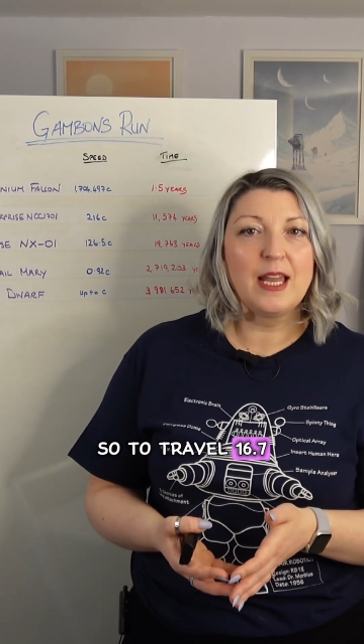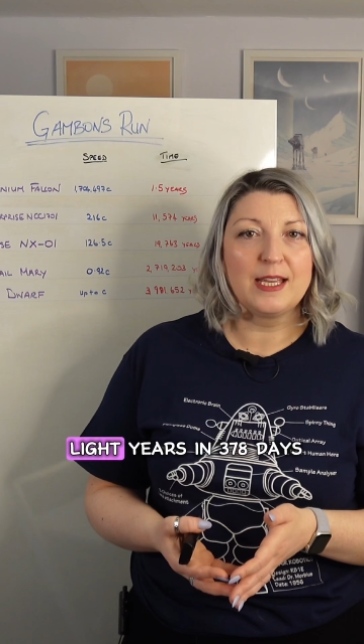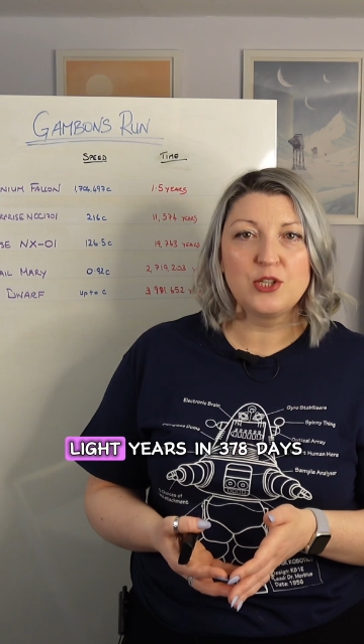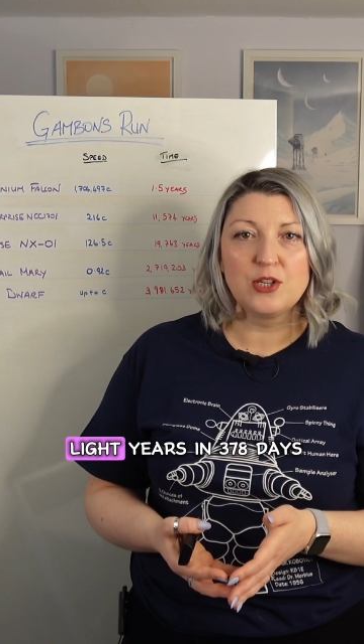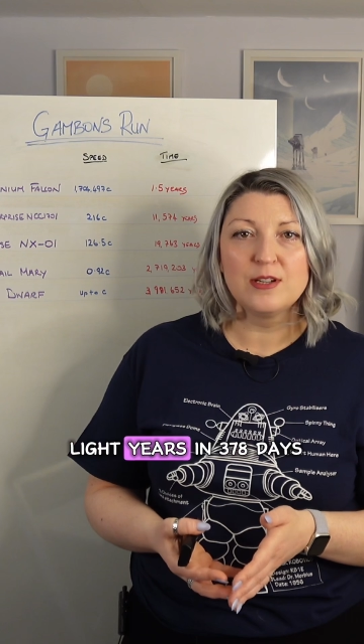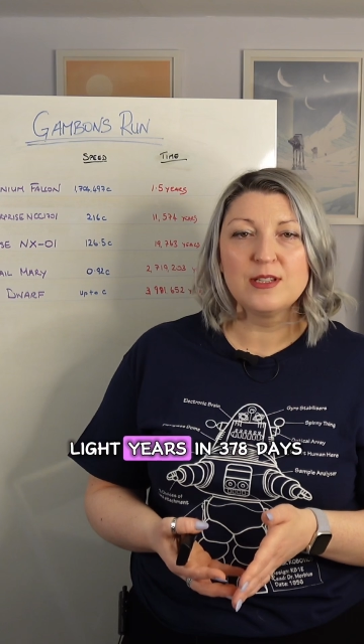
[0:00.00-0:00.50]

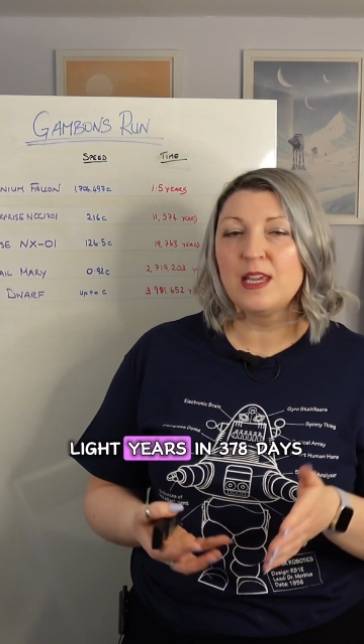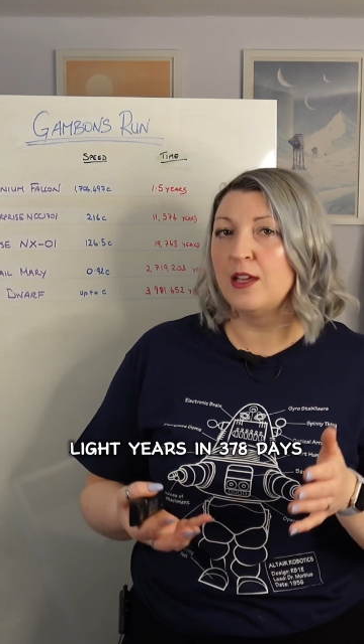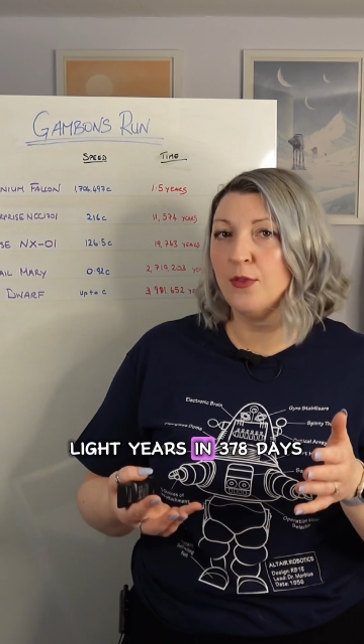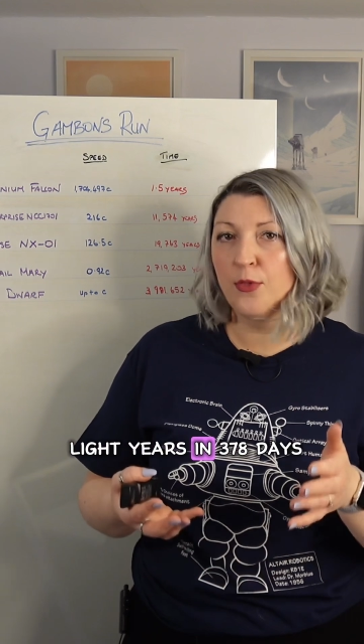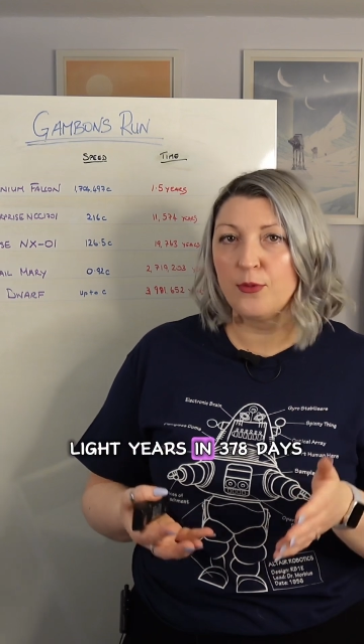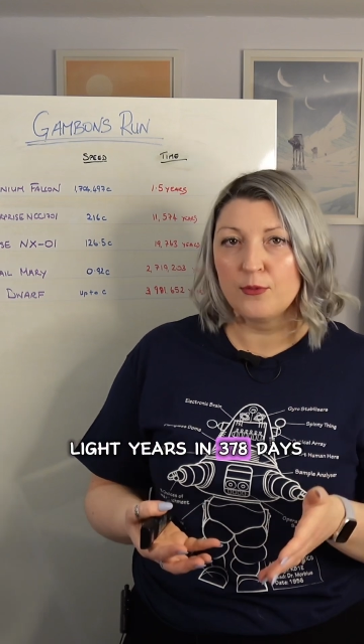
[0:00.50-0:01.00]
light years
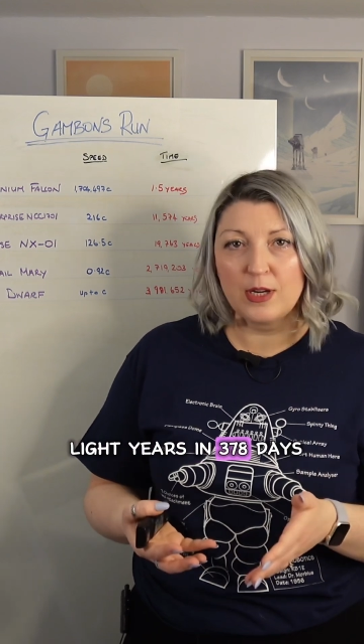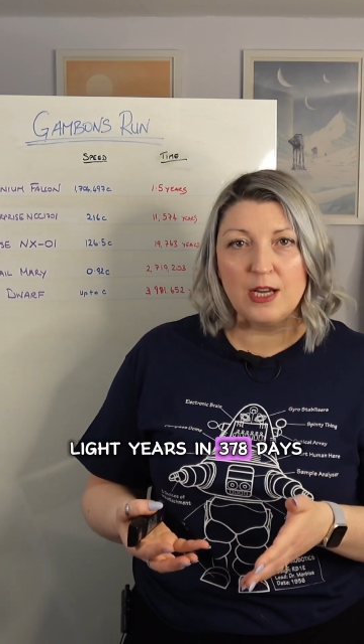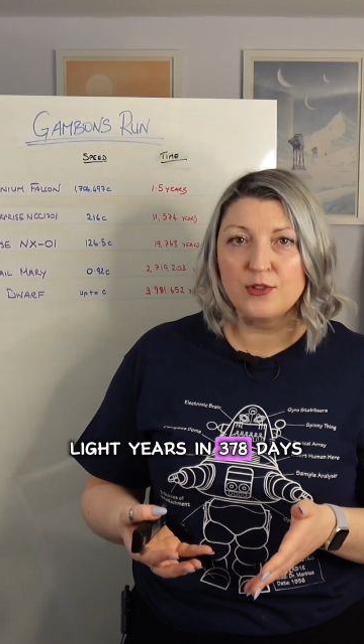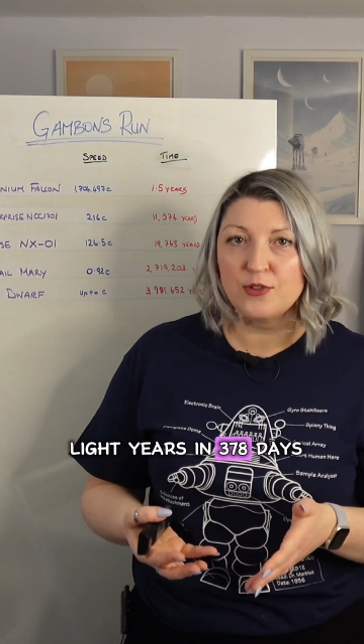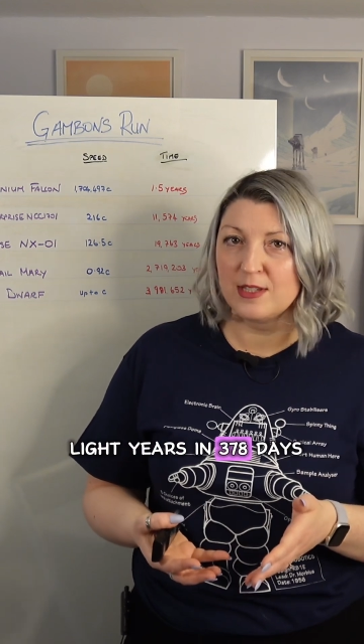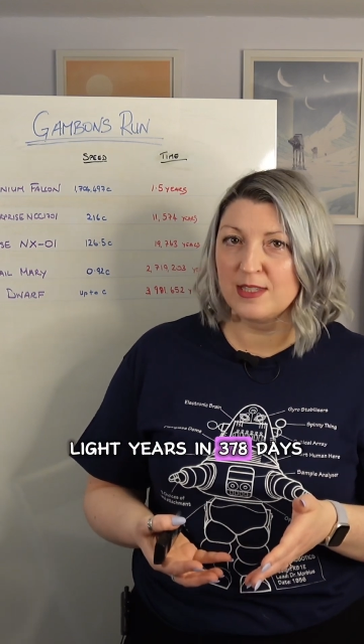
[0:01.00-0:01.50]
in
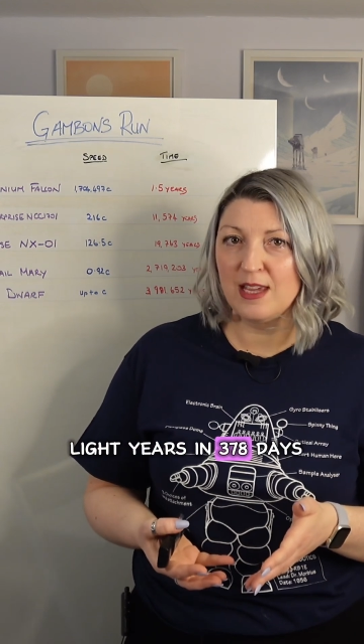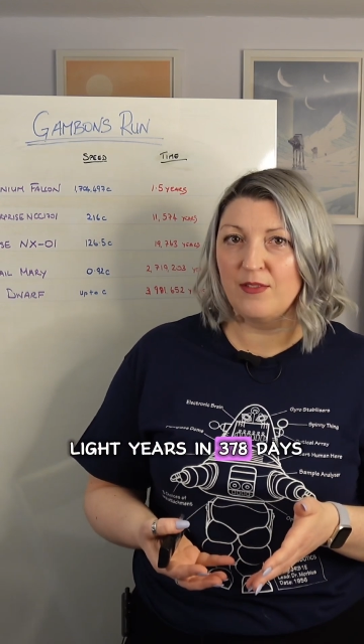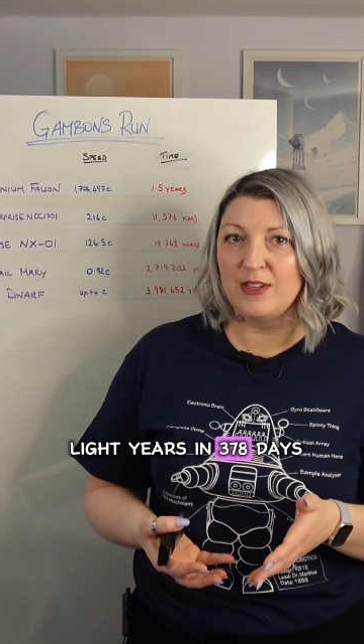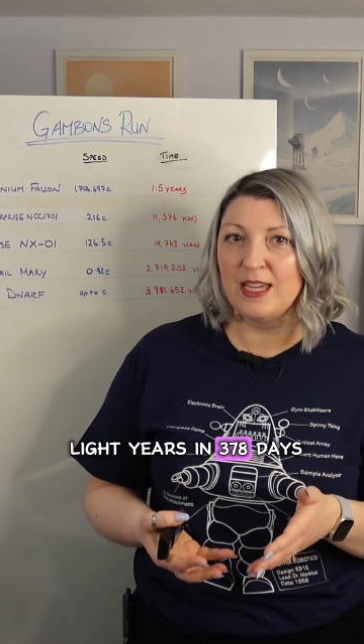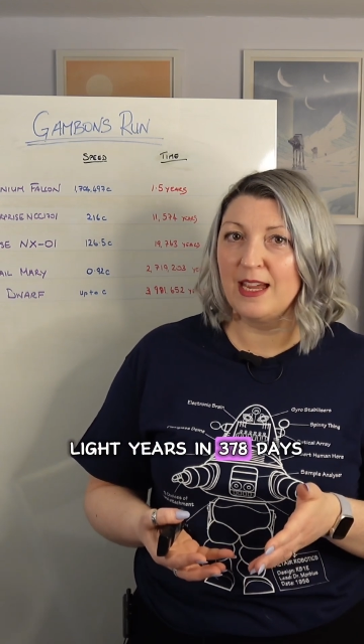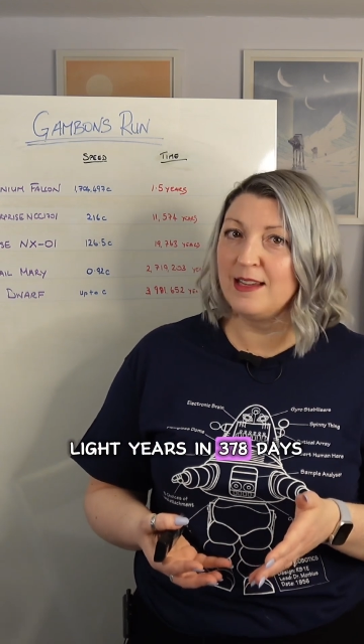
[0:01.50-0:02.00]

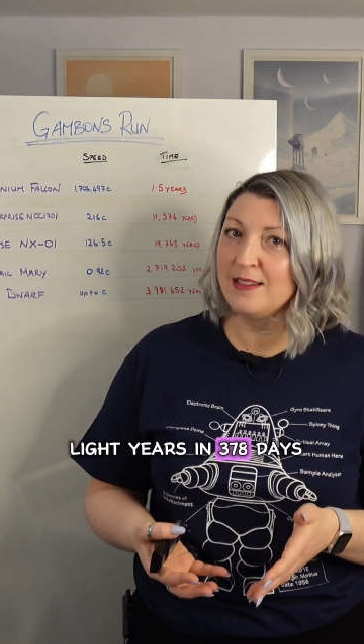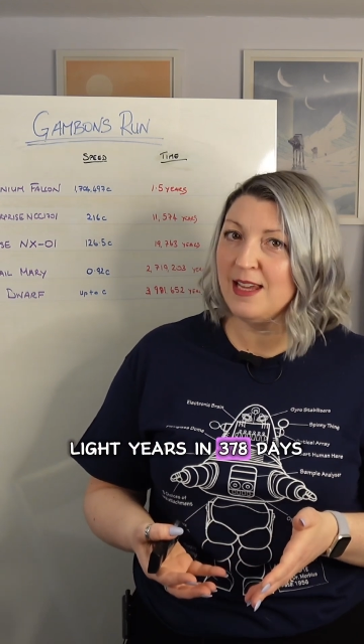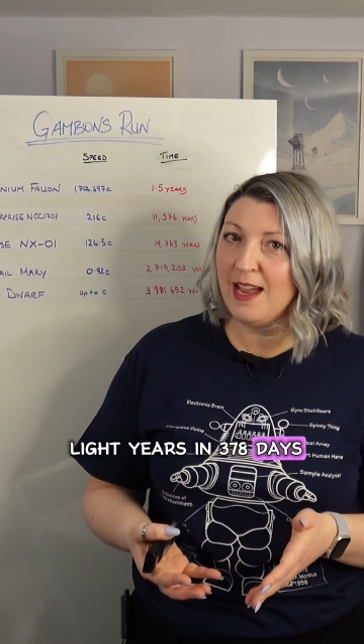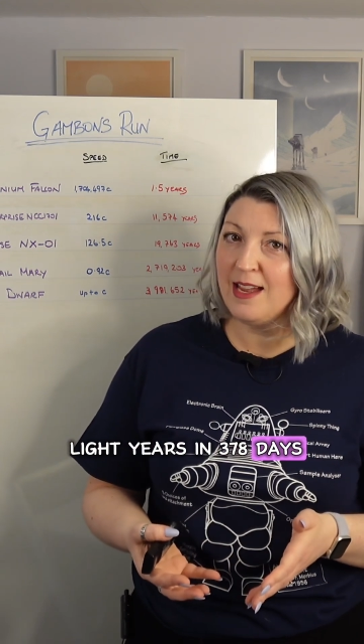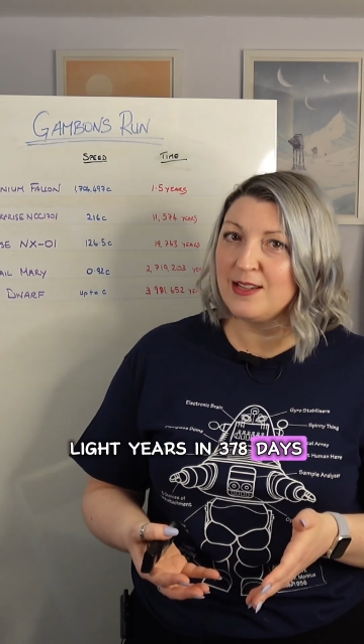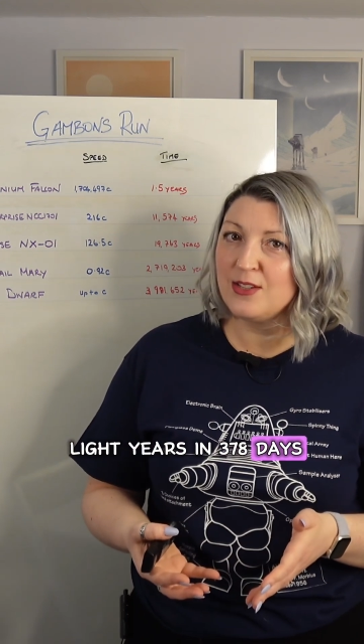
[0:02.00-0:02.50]
378
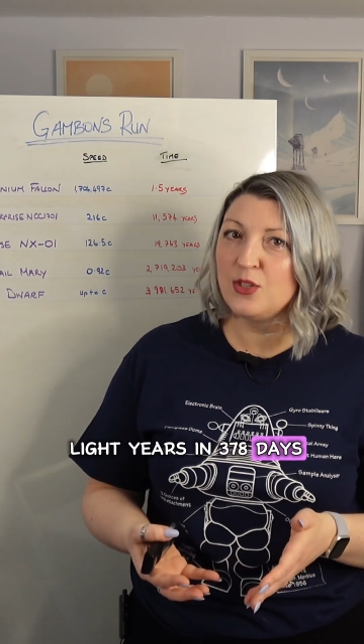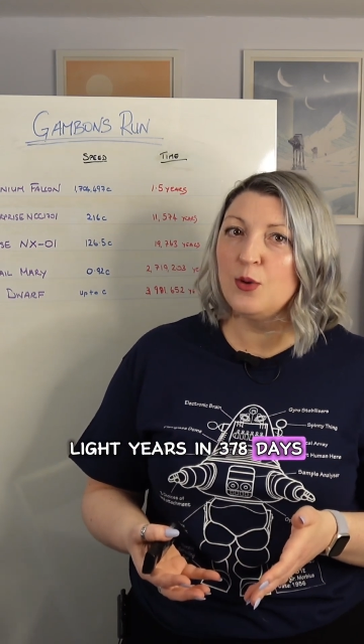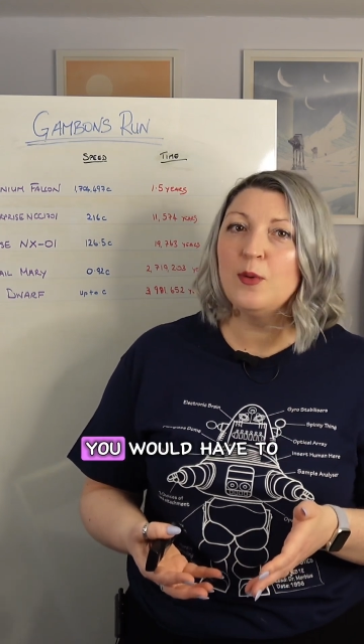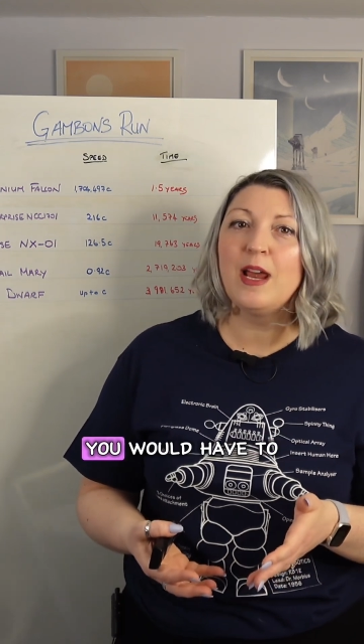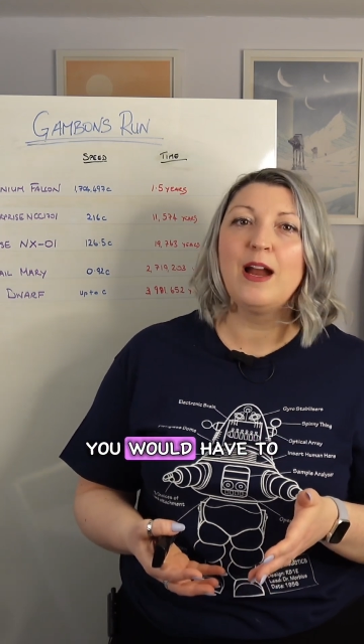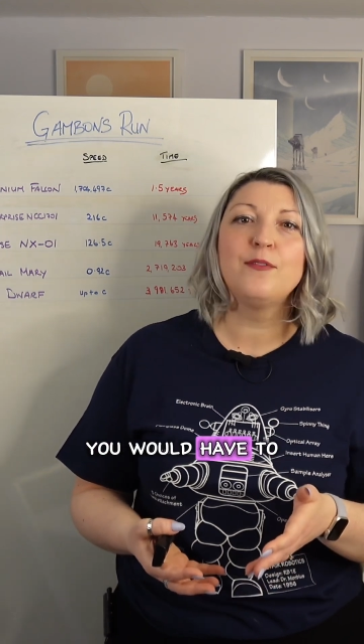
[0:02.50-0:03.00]
days,
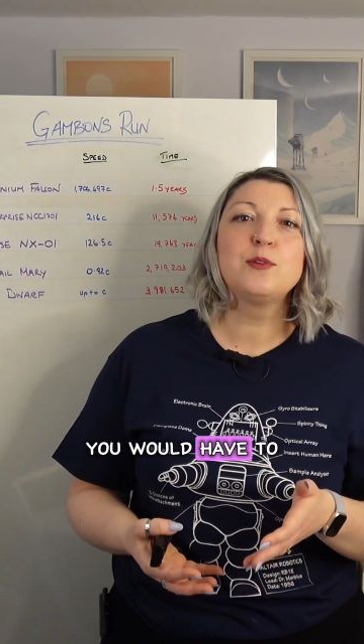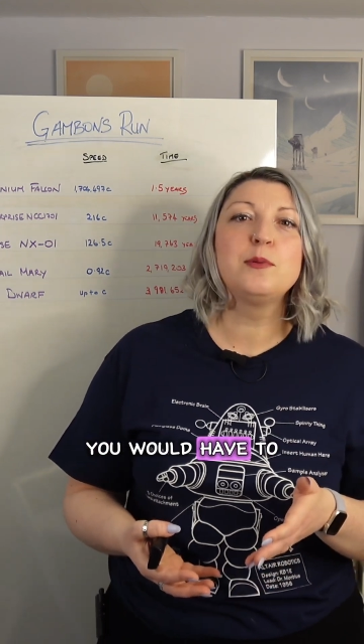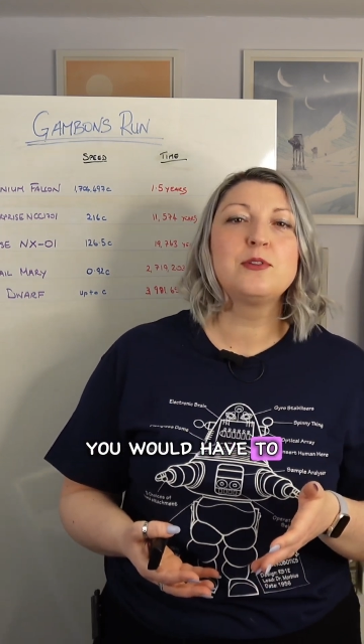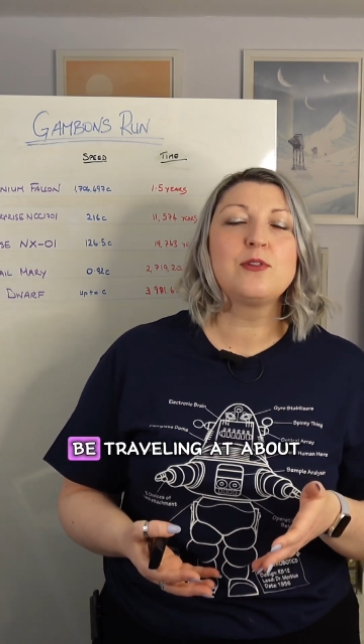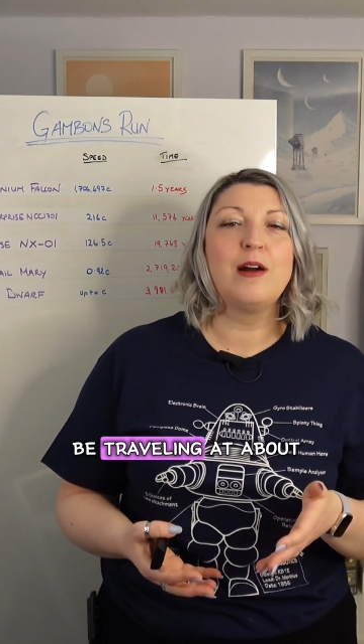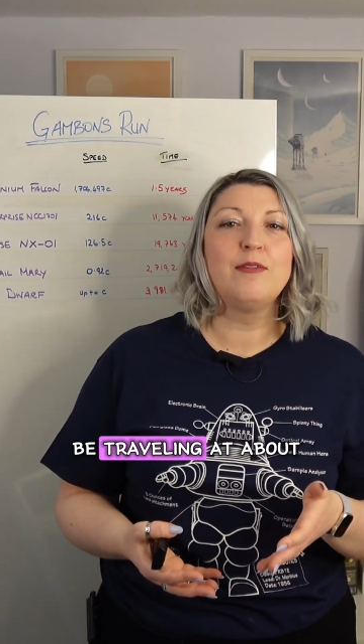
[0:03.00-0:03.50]
you would have to
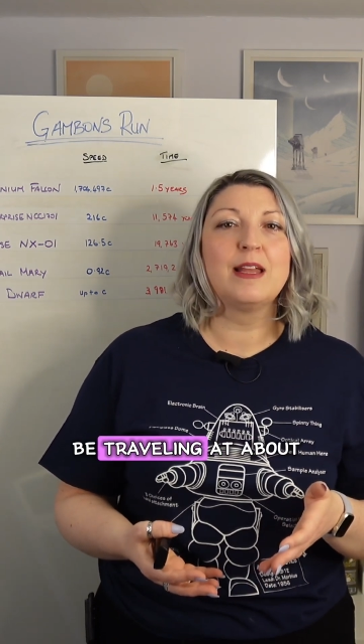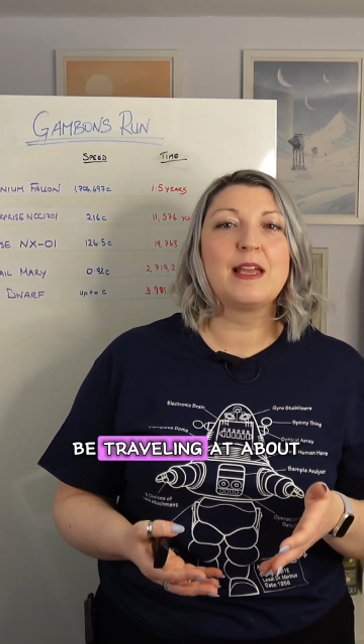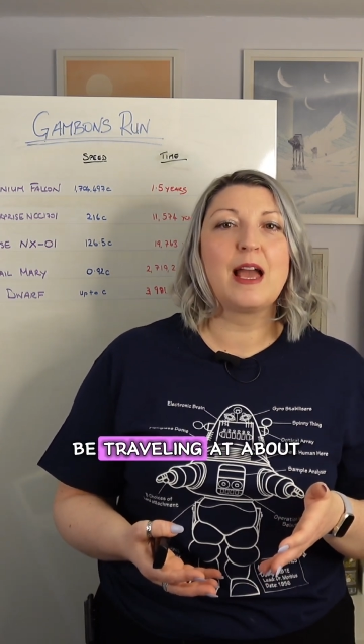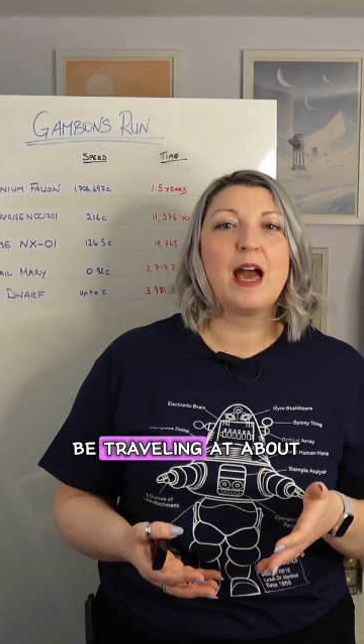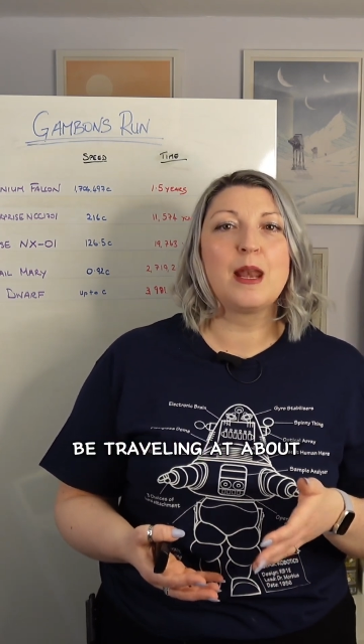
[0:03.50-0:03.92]
be traveling